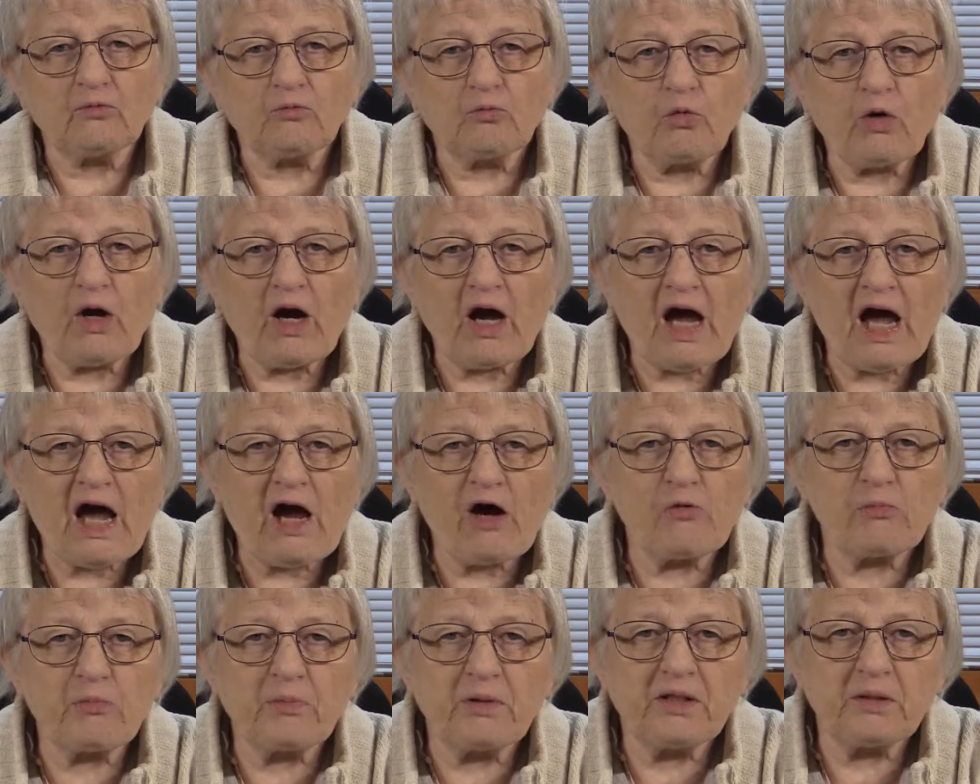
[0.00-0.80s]
well,
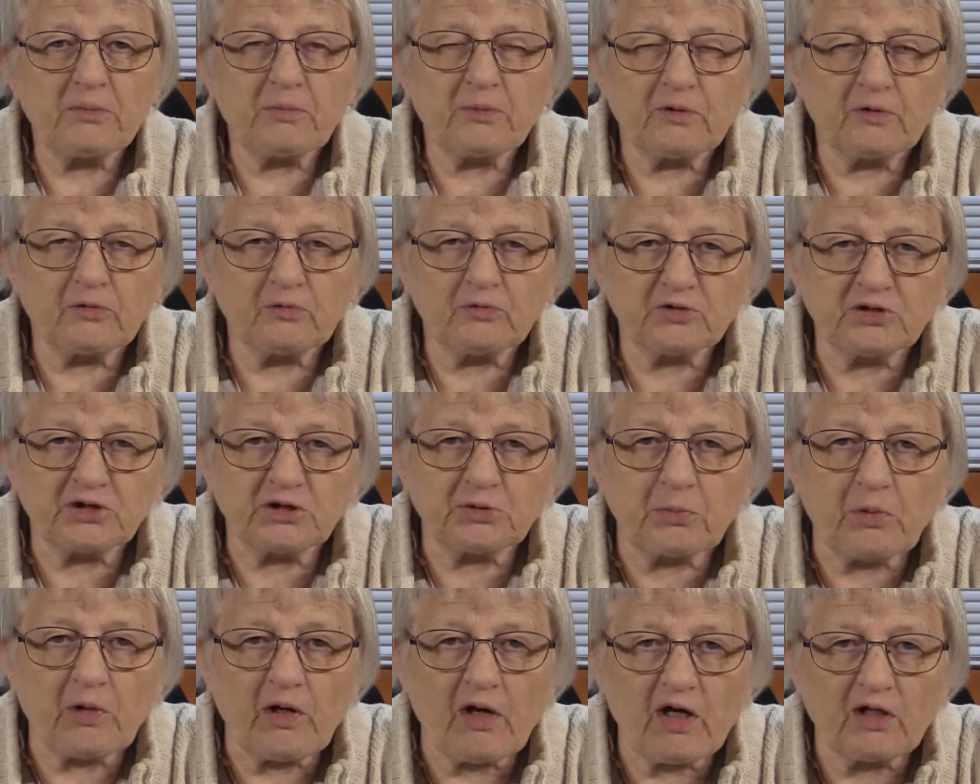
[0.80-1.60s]
how people
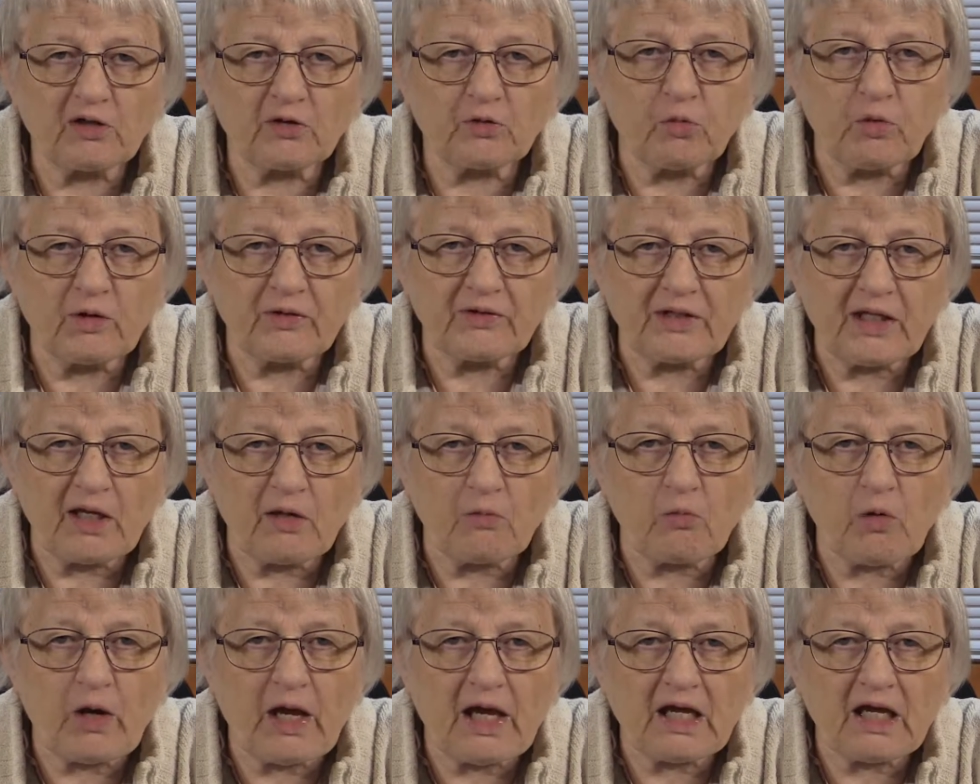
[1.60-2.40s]
respond when they
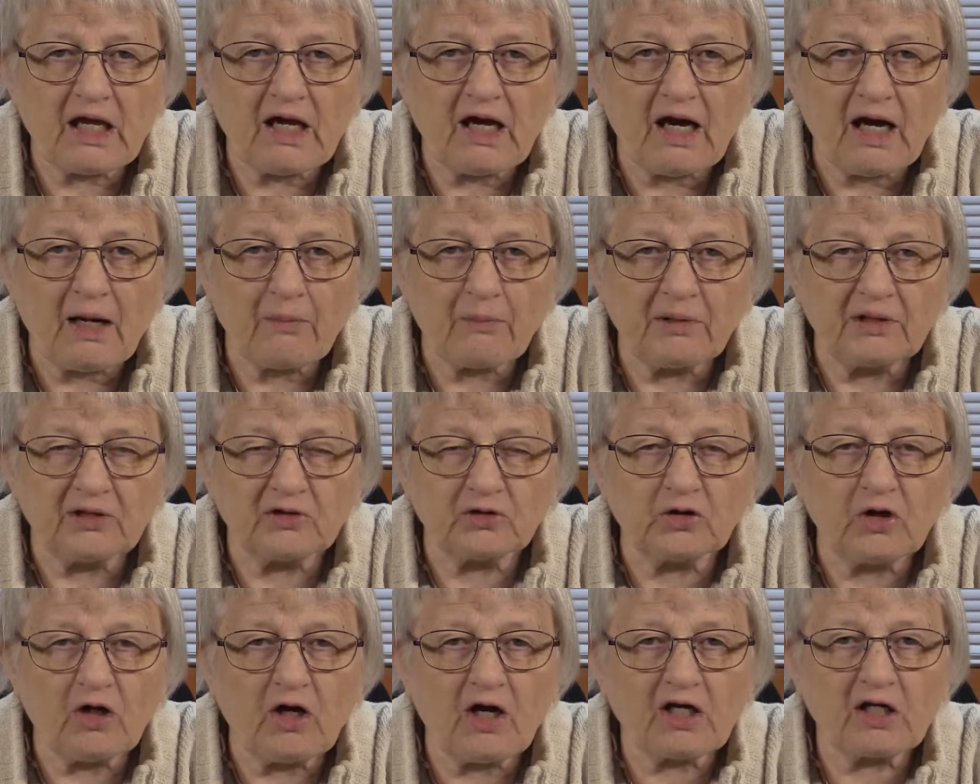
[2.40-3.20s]
wake up
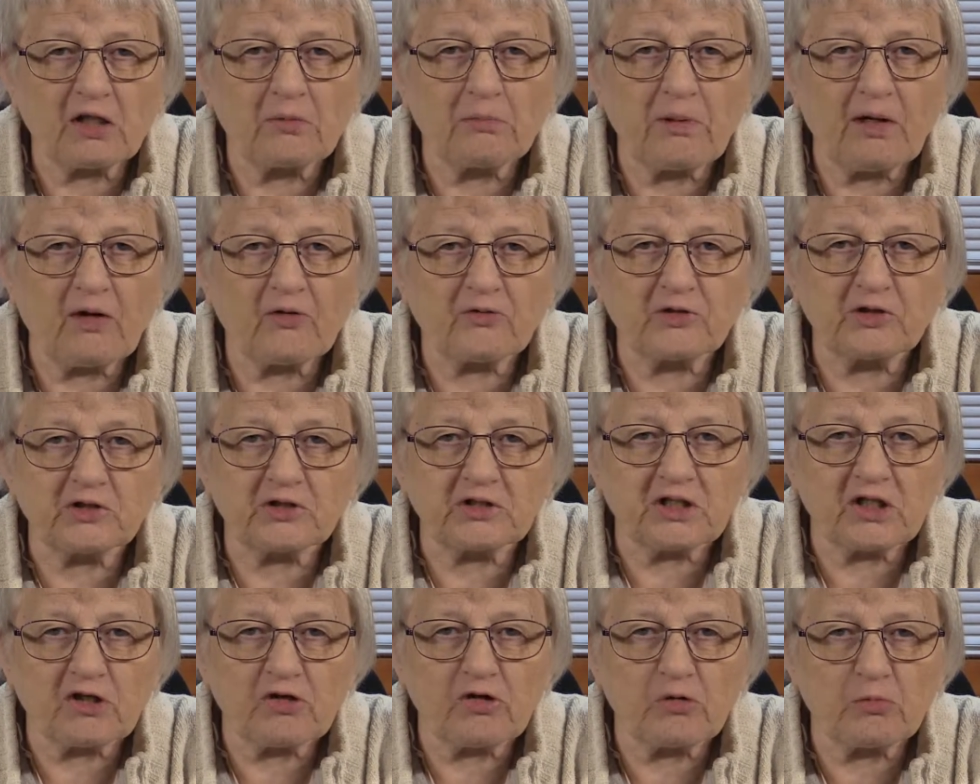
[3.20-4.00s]
and talk about the
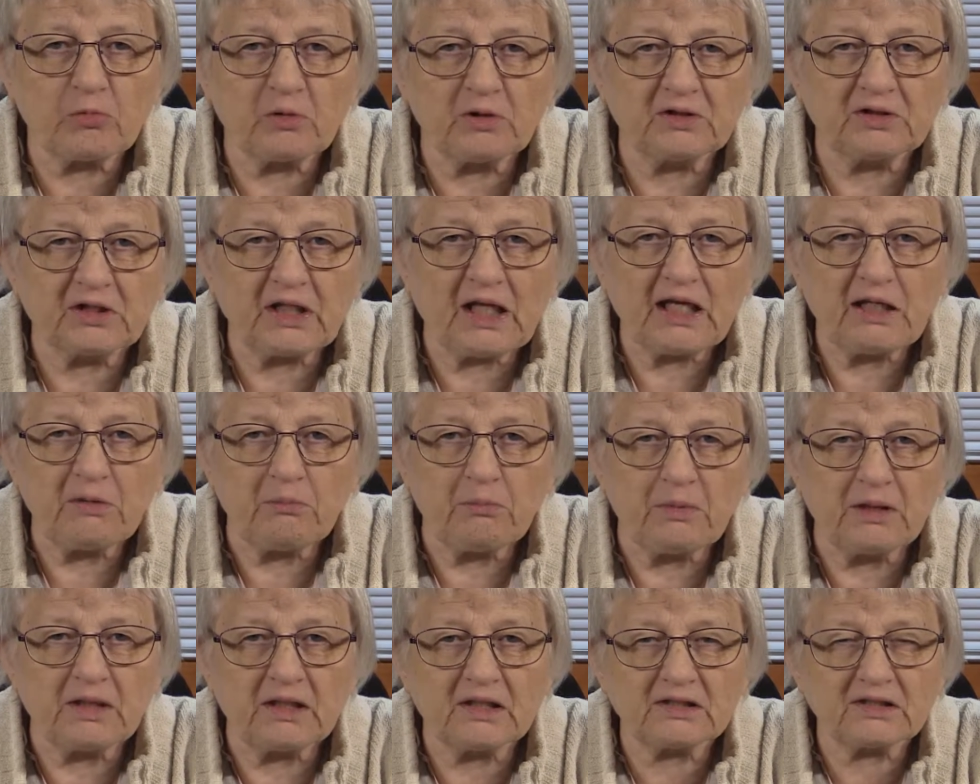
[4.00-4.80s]
terrible
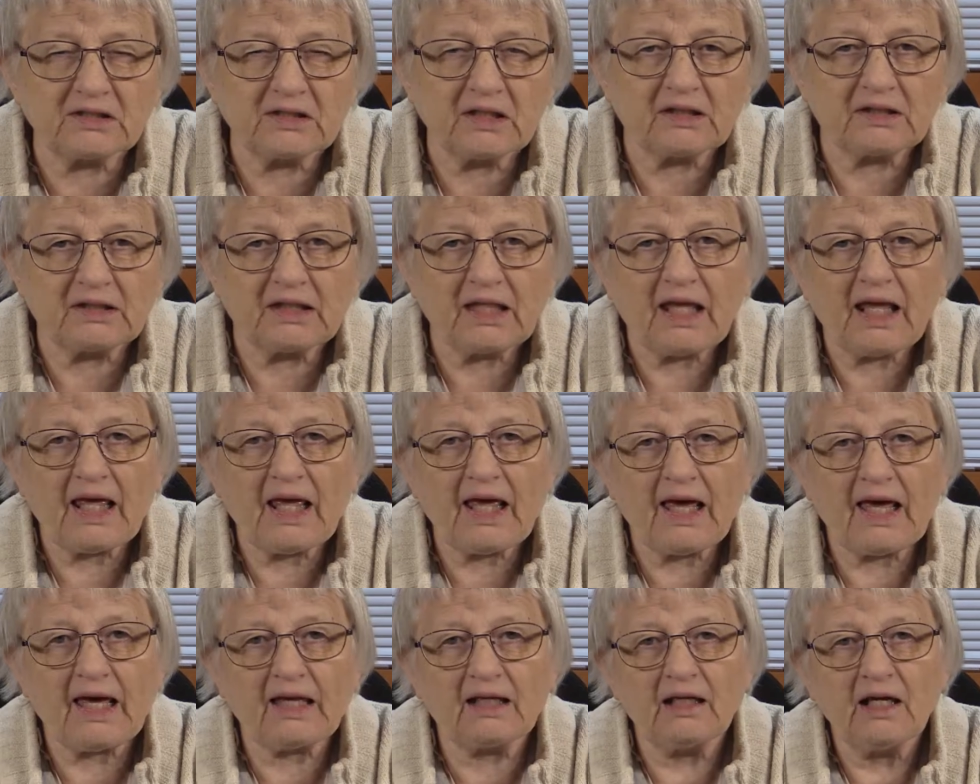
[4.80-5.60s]
nightmares that they
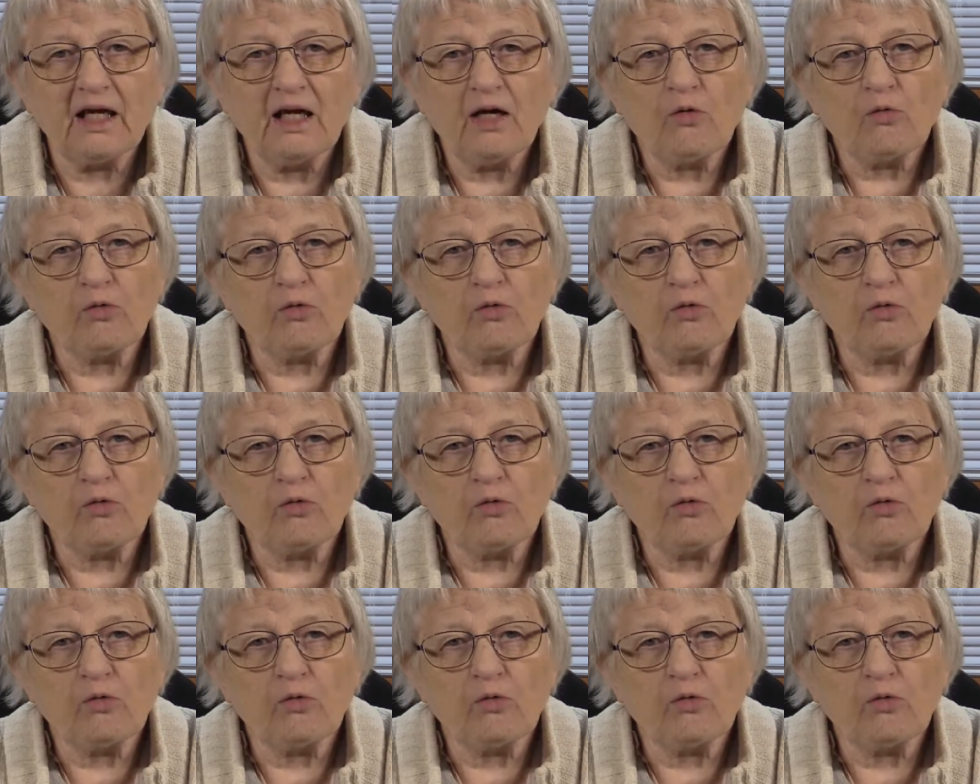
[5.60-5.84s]
had